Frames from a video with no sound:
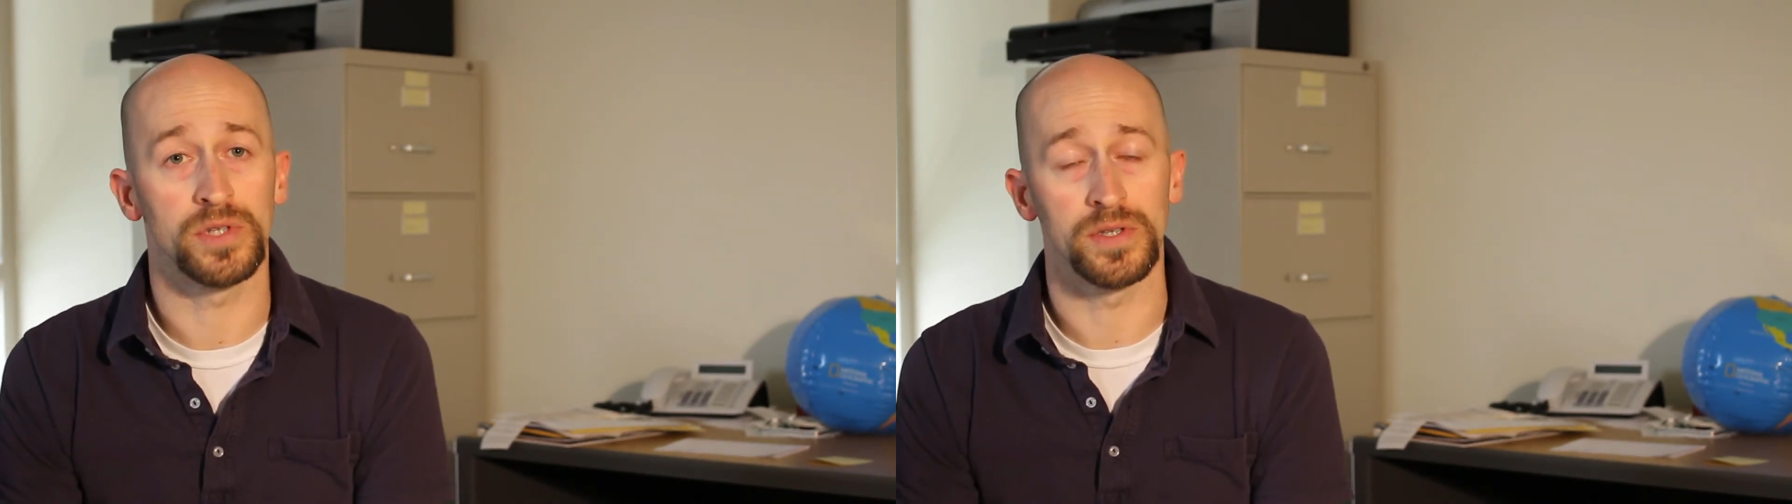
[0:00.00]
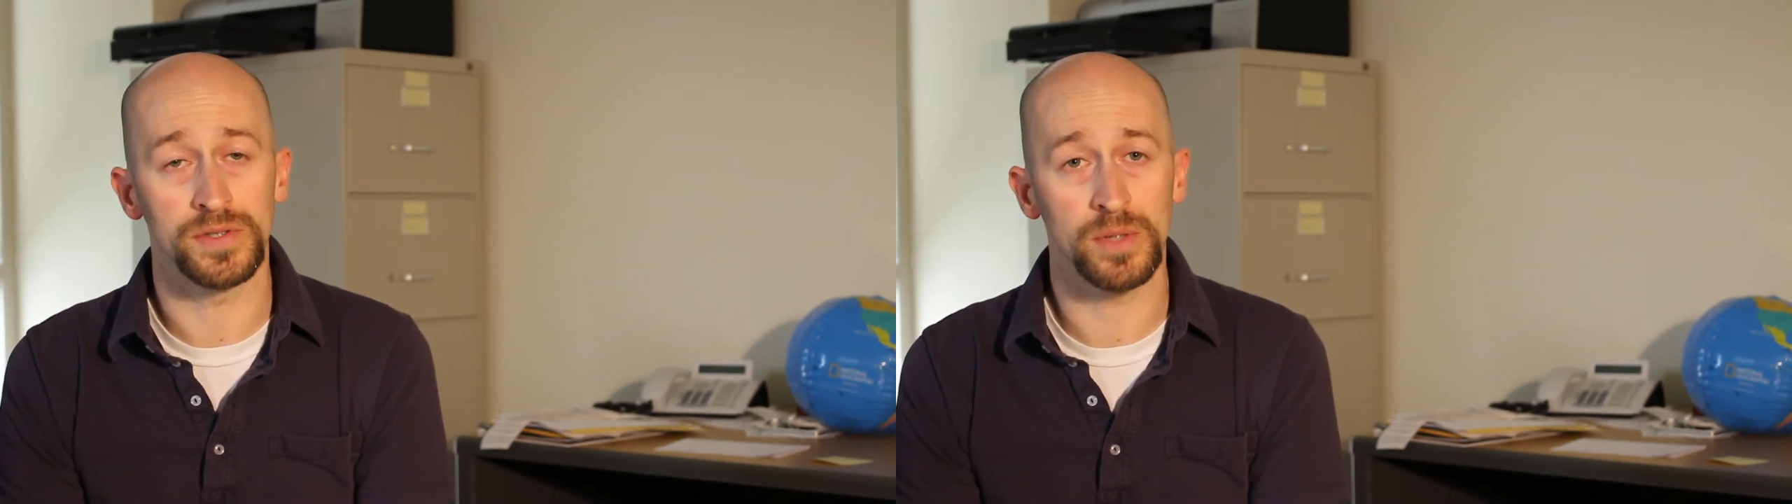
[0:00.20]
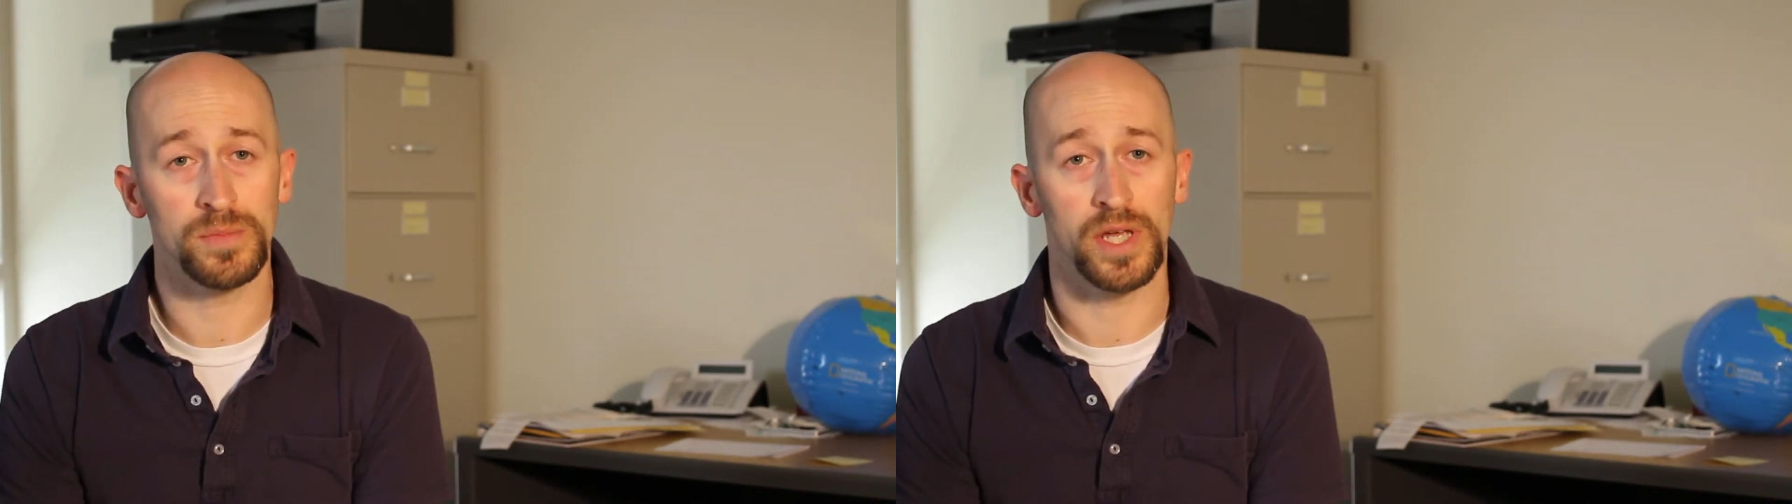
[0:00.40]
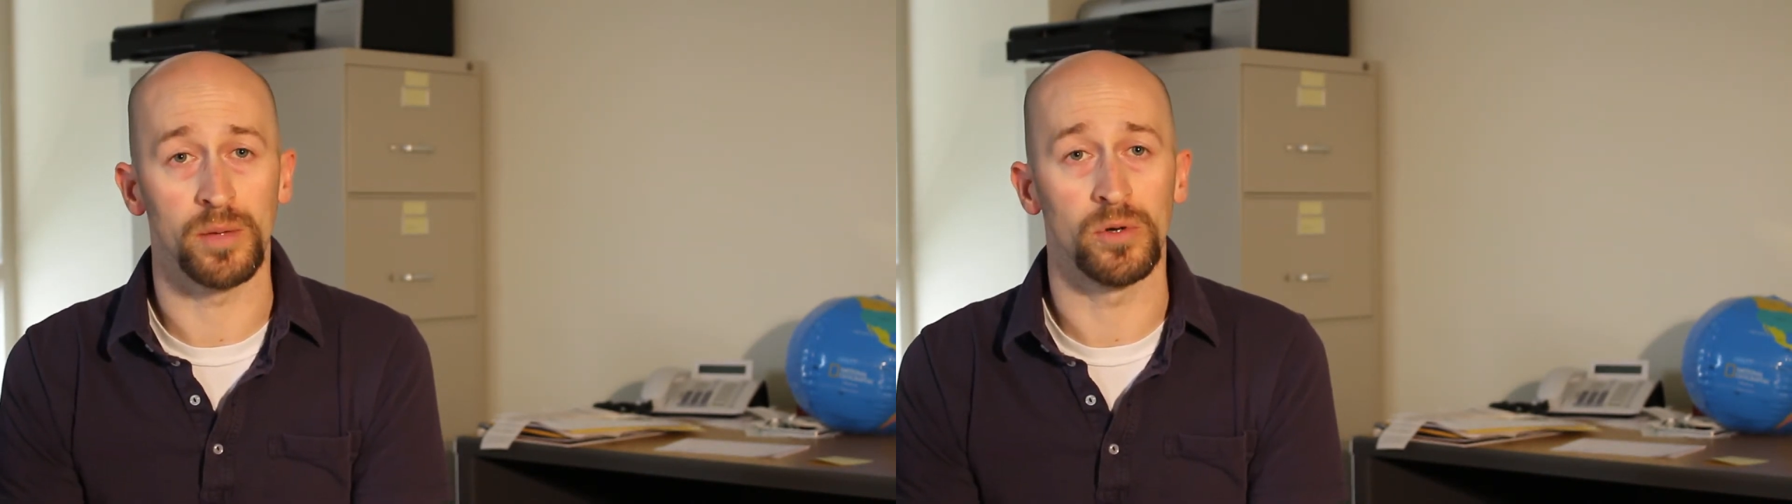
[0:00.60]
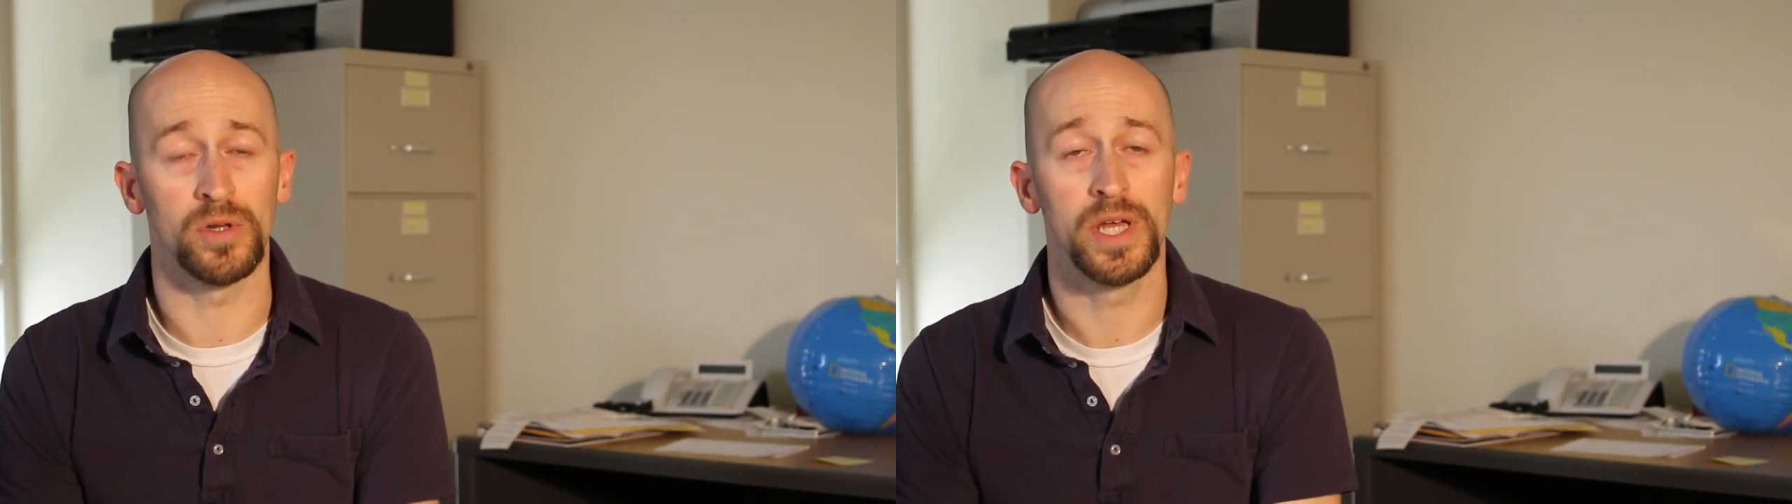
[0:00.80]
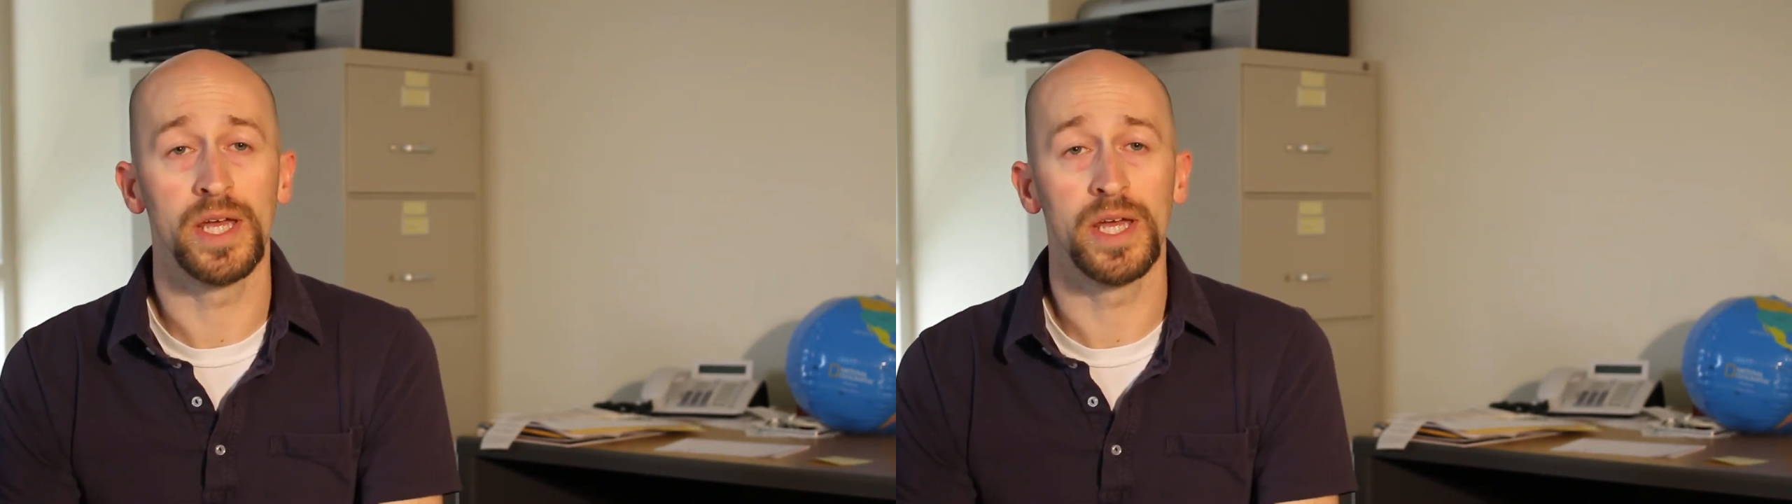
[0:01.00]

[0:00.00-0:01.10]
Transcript: to the SimTable